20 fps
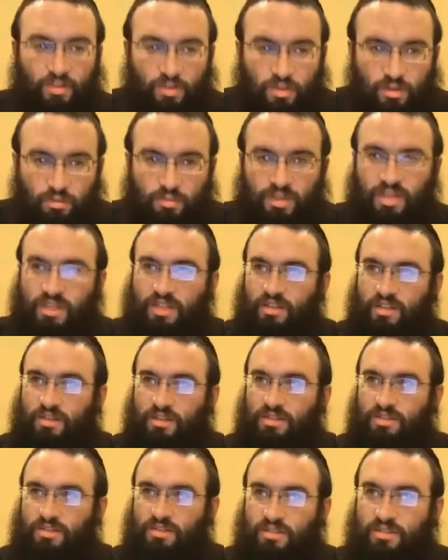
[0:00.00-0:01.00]
That's what a
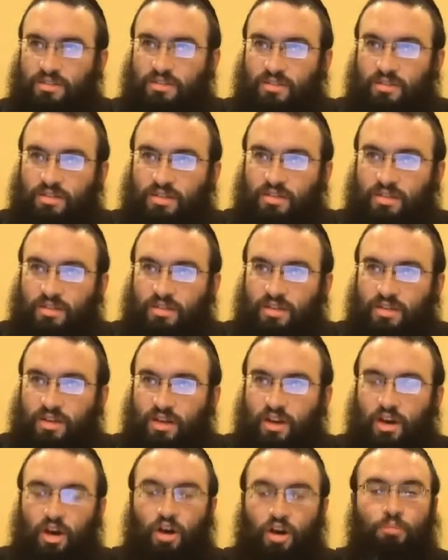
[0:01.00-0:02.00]
mania is.
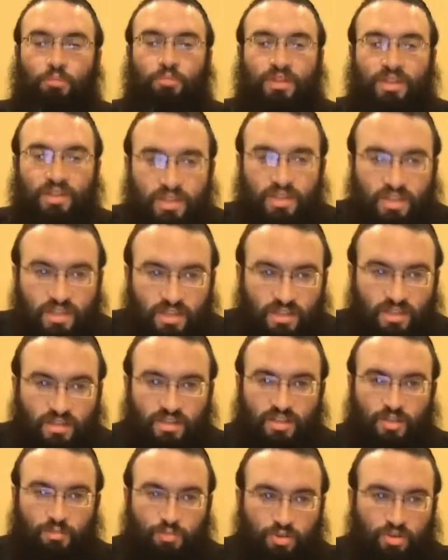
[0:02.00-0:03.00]
A
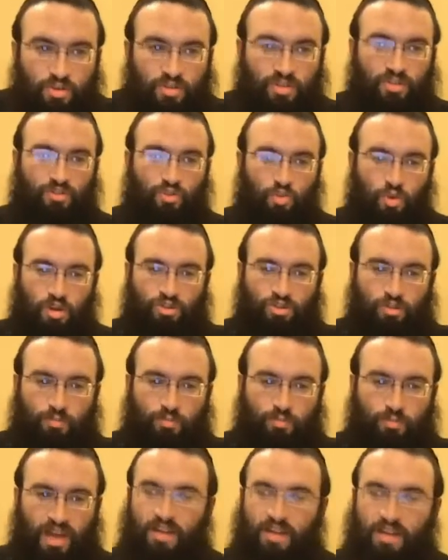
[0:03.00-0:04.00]
mania is putting
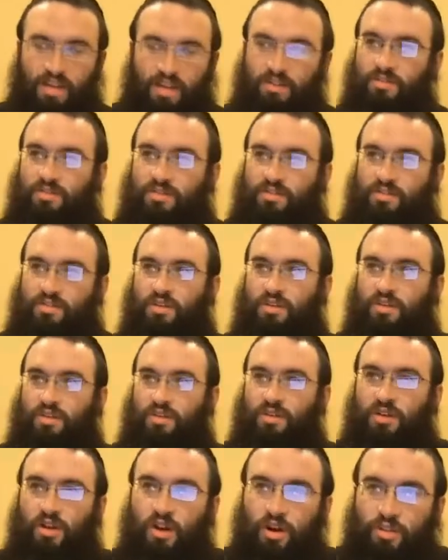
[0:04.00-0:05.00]
200 pounds
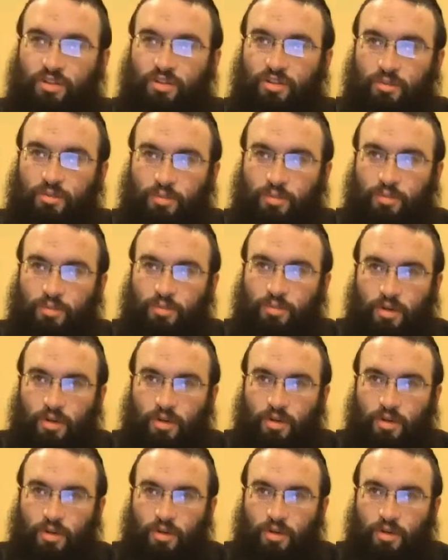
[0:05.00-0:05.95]
on the bar.